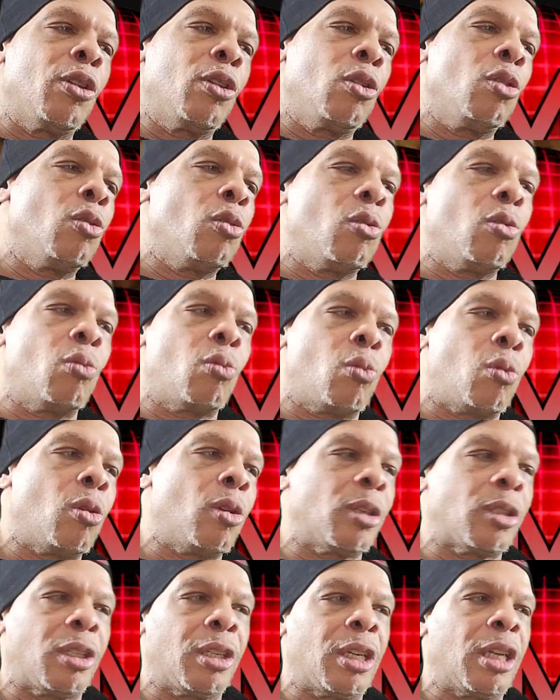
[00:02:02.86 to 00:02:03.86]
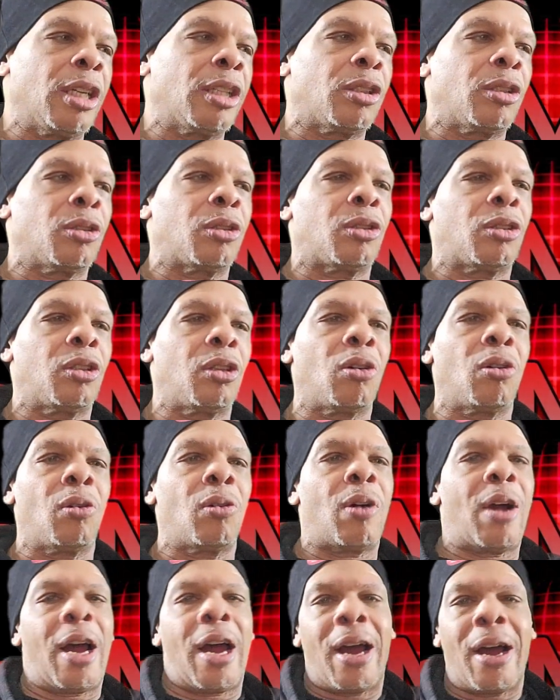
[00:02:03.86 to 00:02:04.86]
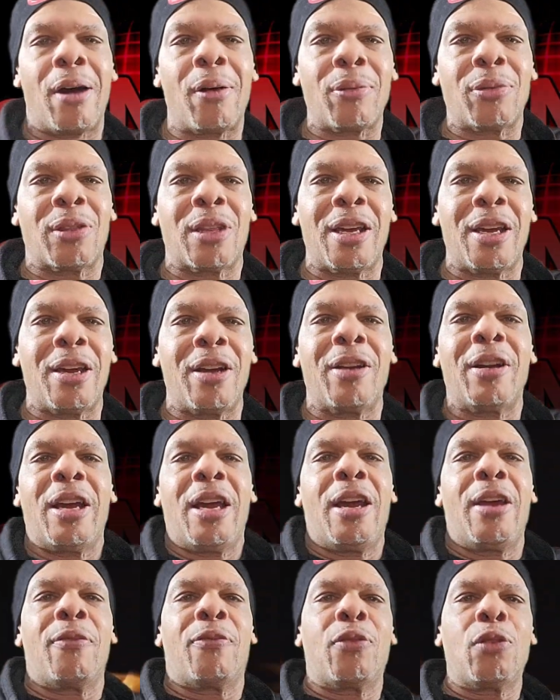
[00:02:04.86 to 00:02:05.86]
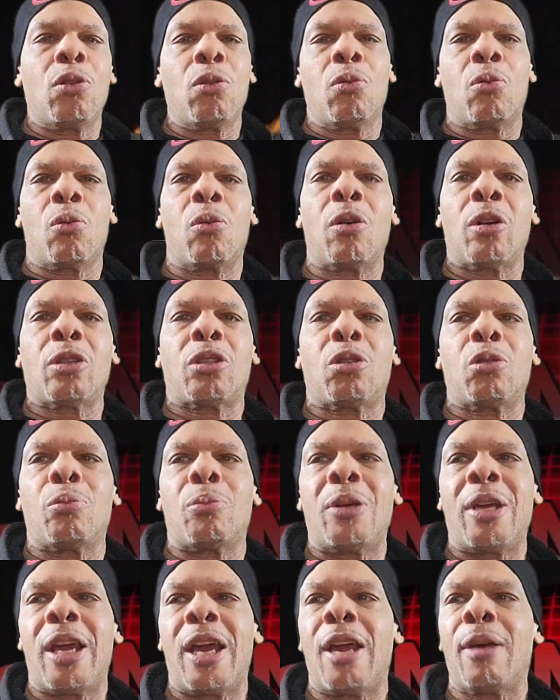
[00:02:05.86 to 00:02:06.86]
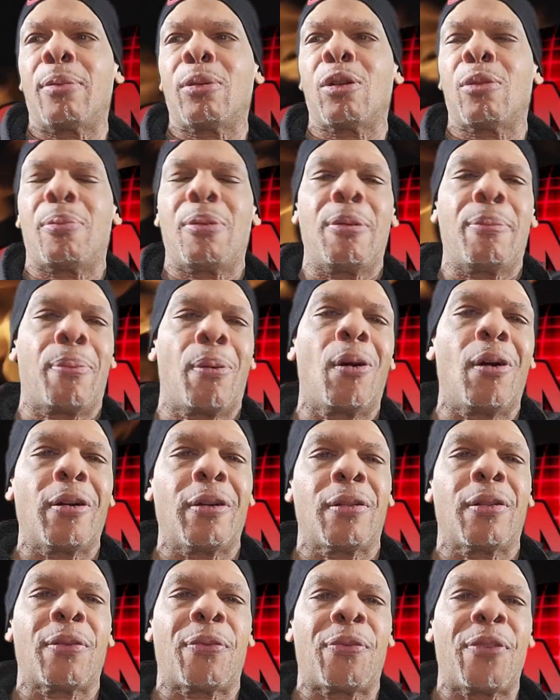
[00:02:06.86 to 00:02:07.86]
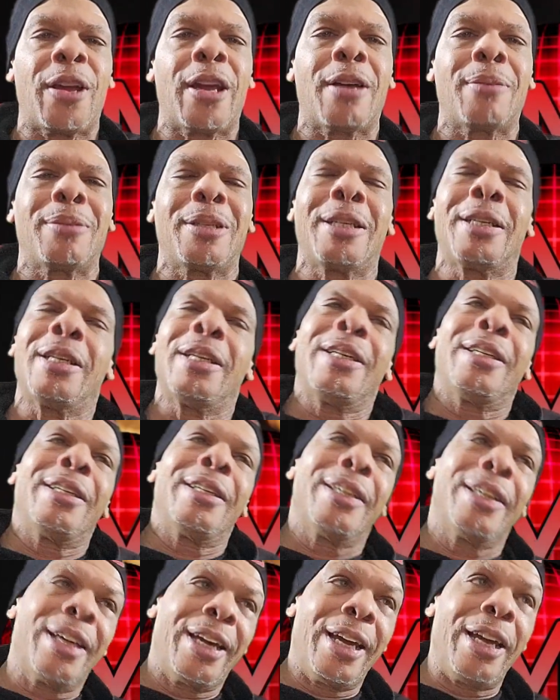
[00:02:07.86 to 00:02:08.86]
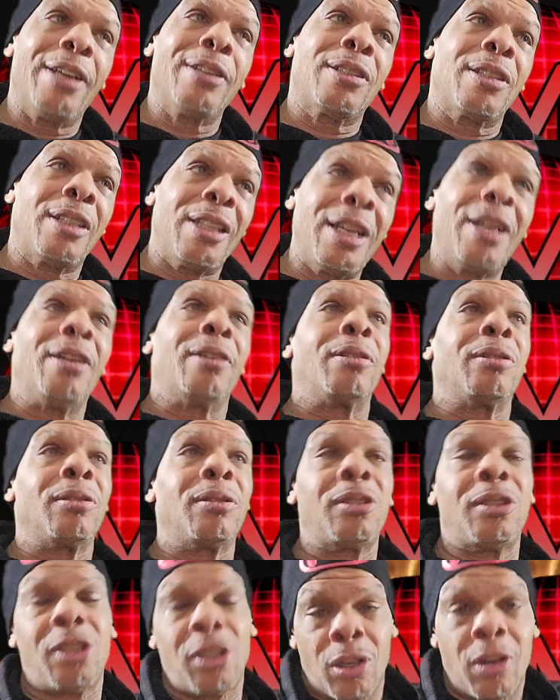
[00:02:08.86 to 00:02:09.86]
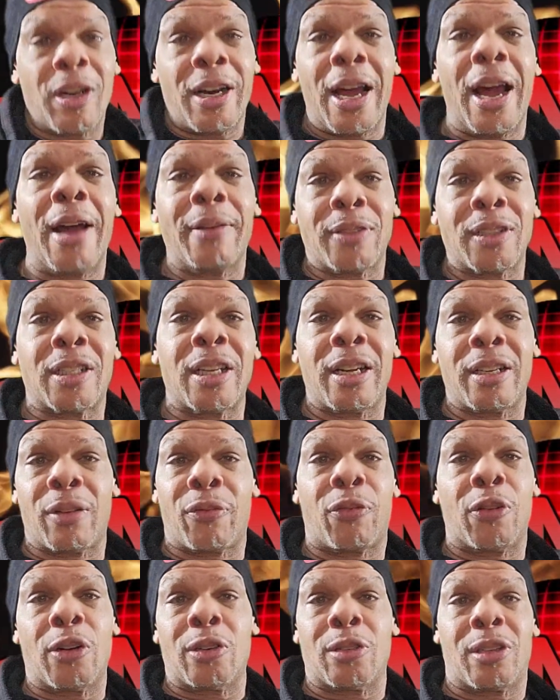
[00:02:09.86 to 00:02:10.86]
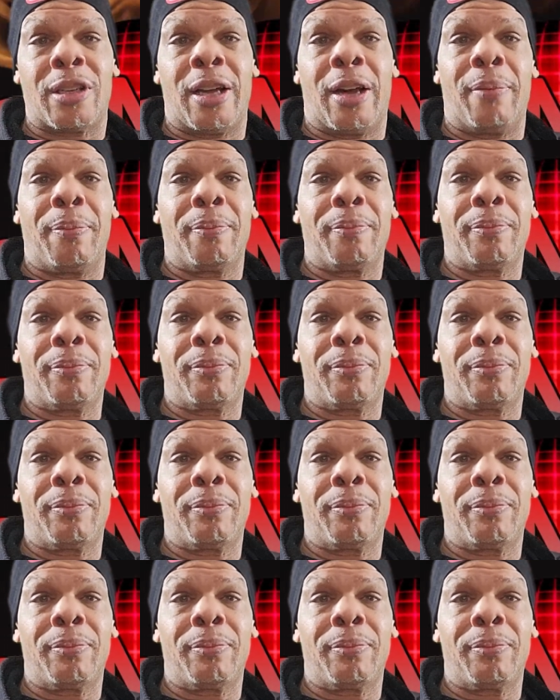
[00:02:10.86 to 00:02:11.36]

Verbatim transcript: you want to get your show out there, if you want to be able to be part of the family, here's the deal you're going to have to take the first step.